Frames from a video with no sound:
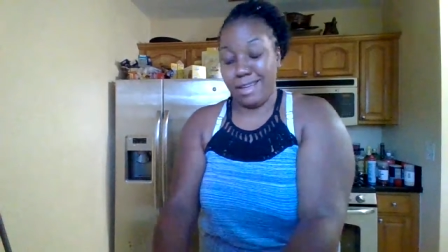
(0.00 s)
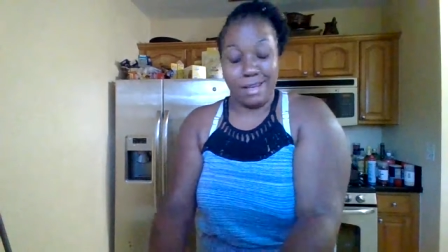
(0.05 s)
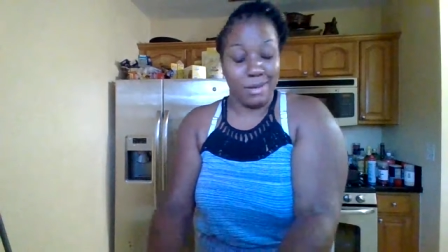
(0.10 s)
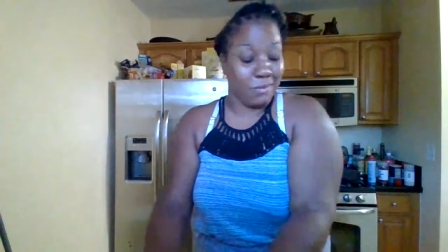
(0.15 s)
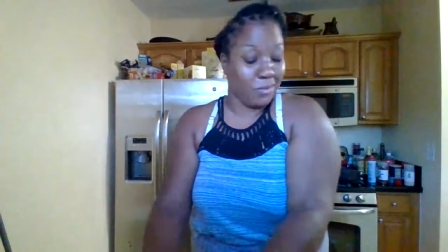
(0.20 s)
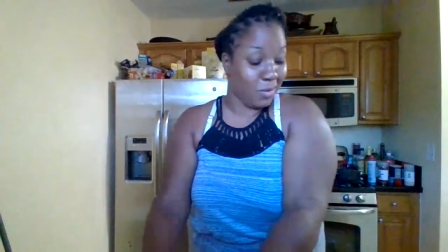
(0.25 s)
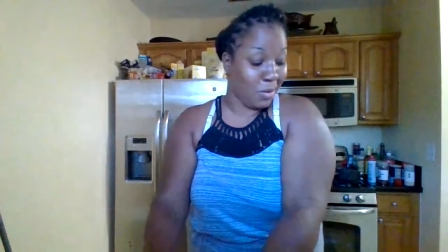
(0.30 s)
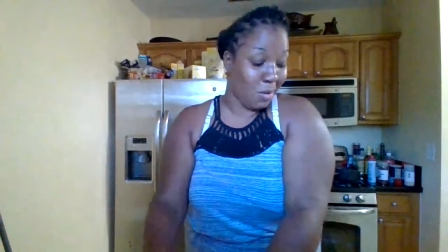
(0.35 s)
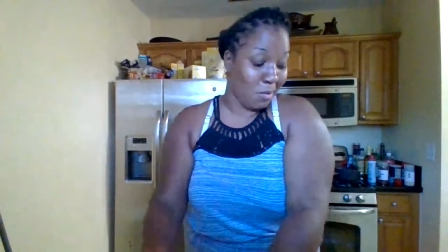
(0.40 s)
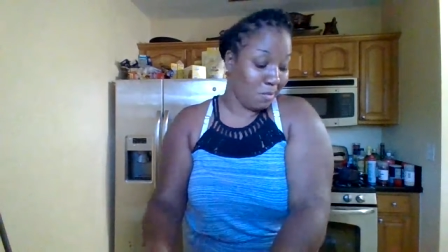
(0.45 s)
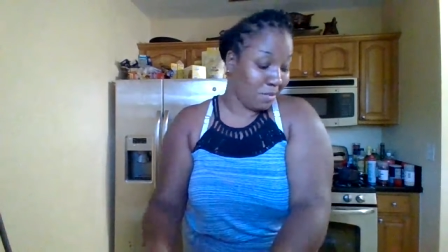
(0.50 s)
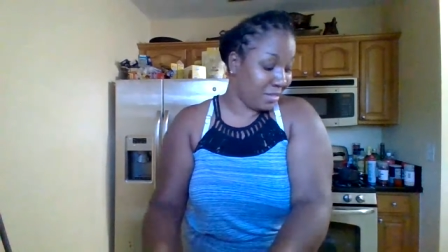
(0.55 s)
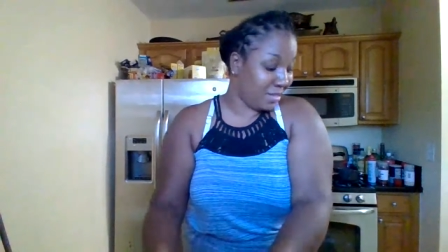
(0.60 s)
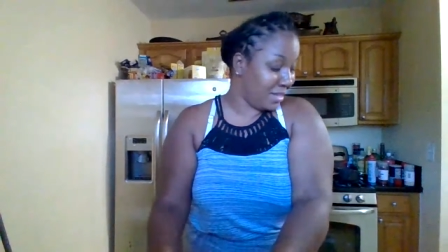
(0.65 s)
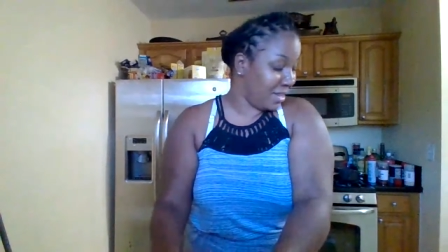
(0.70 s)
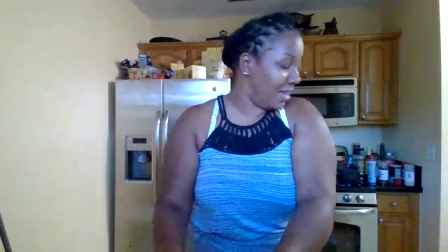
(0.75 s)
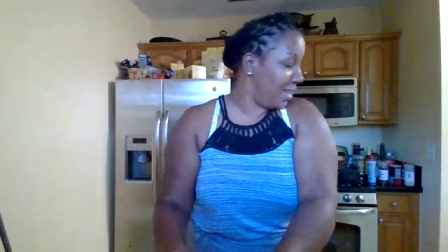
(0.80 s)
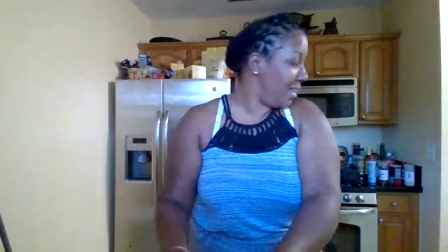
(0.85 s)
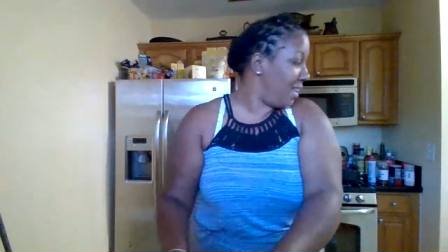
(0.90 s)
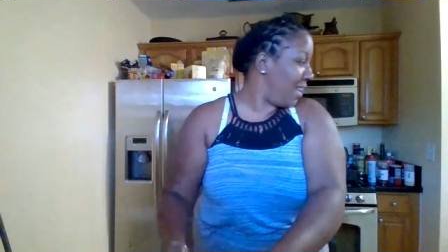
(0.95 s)
And we almost
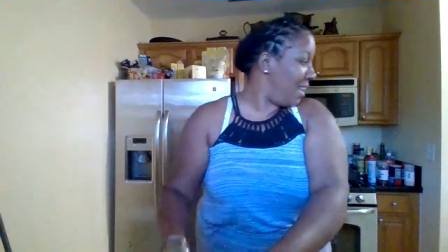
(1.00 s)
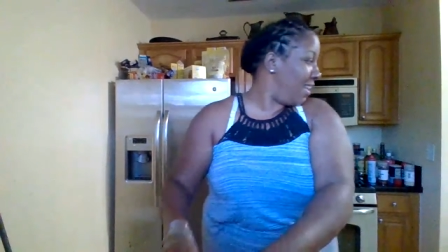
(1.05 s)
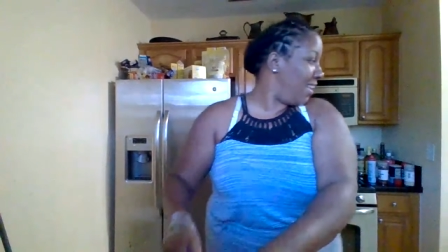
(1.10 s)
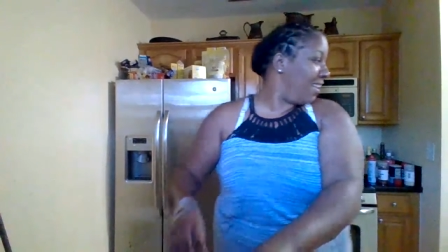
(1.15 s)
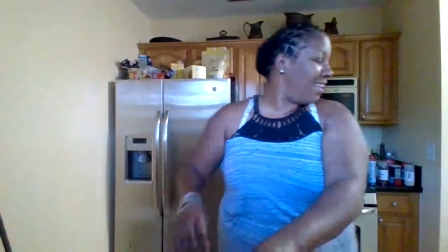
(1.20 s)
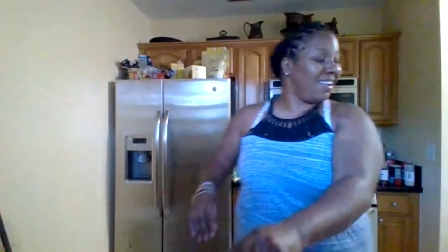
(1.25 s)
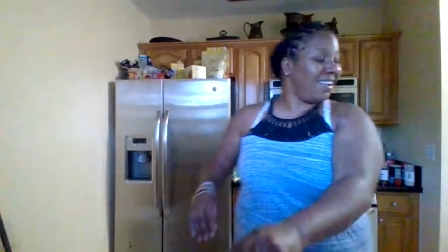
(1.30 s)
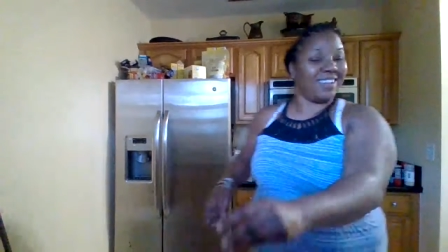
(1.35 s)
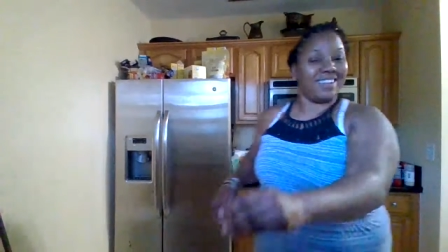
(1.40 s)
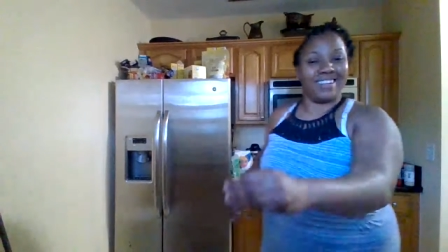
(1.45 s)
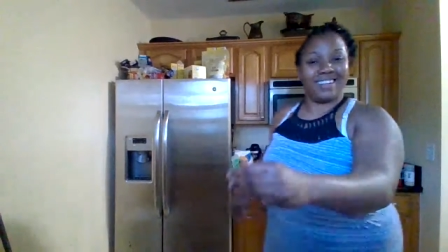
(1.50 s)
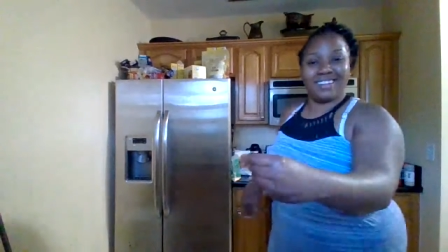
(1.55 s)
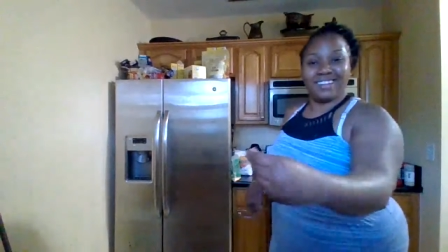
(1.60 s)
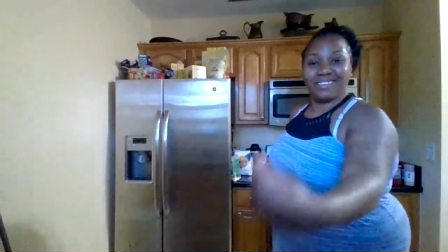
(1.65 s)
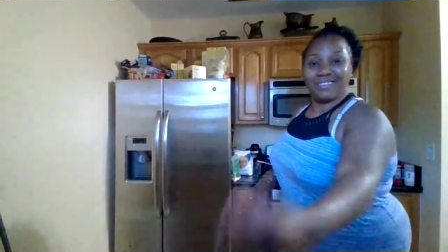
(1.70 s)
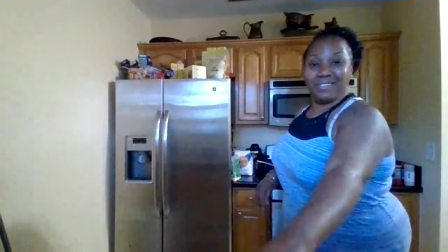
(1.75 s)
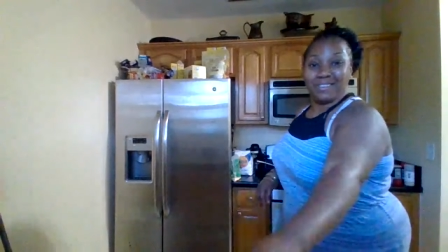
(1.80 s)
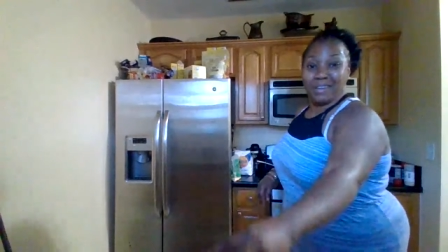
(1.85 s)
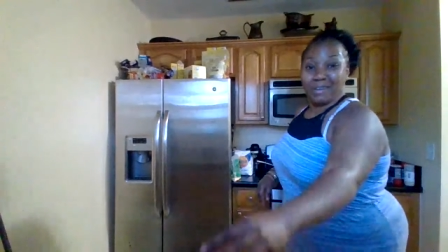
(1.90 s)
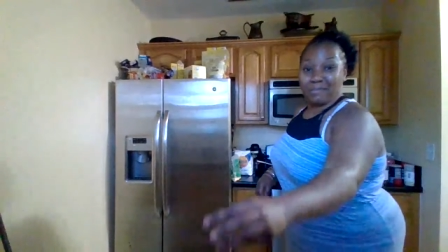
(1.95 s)
done, y'all.
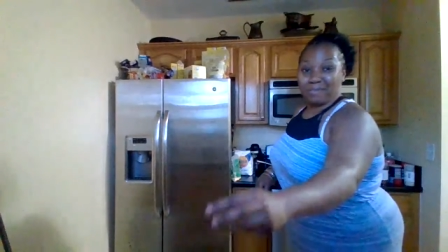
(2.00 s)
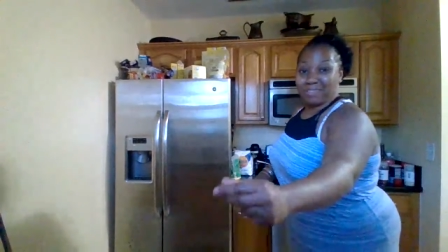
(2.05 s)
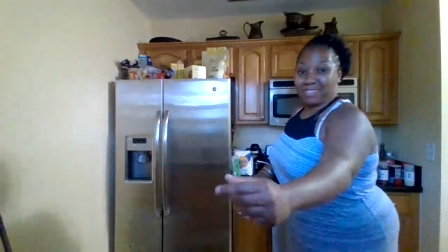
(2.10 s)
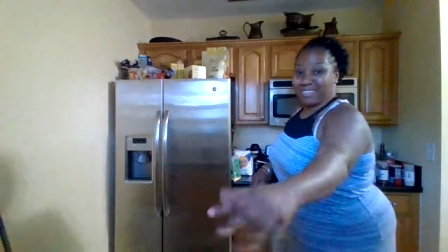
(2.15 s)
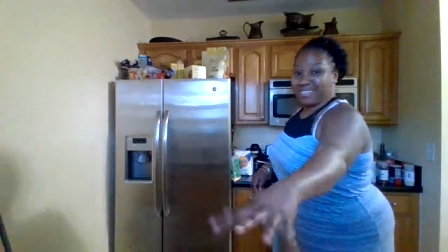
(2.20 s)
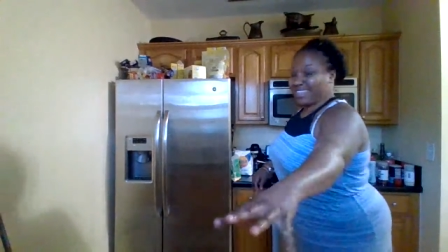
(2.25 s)
Oh